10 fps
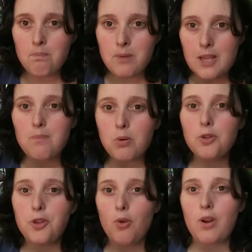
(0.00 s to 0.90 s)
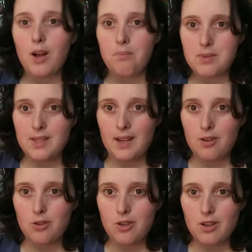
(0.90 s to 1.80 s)
people don't come
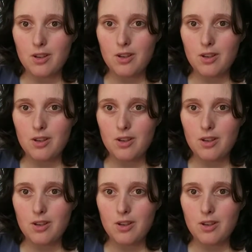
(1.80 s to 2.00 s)
standard.